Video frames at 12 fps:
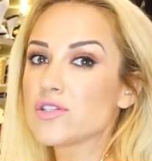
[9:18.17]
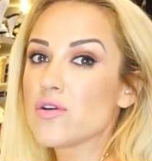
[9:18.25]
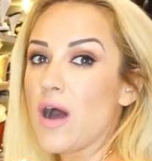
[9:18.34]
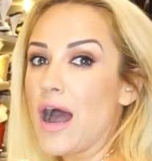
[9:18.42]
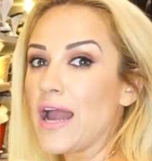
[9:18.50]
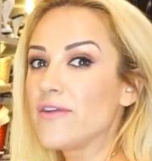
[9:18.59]

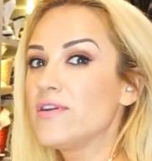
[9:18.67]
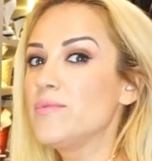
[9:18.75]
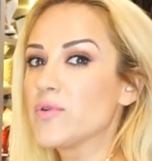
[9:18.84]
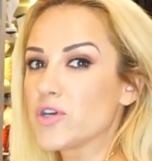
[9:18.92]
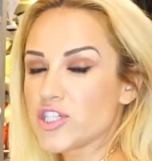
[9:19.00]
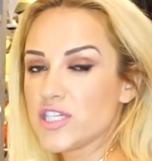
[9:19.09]
So I
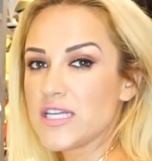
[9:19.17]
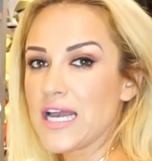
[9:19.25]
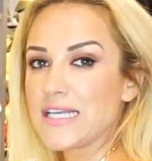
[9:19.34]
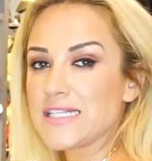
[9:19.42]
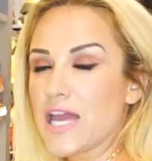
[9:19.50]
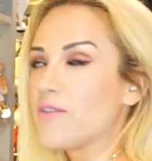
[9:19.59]

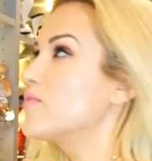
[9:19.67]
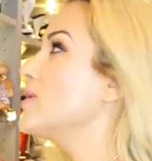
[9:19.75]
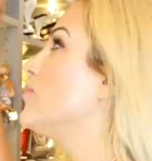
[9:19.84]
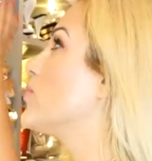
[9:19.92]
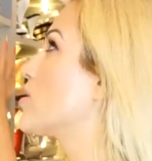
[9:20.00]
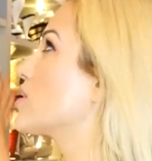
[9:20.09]
re-merchandise and
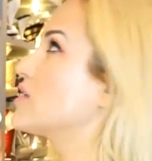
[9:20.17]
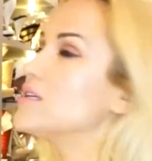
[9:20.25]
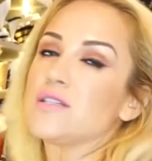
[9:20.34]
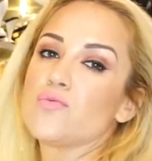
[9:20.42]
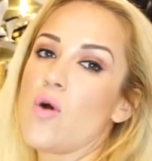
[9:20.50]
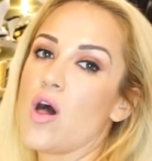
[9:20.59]
rework
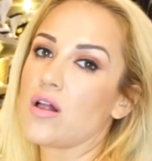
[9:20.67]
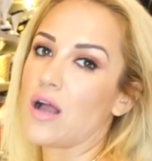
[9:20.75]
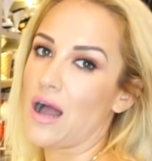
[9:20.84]
this wall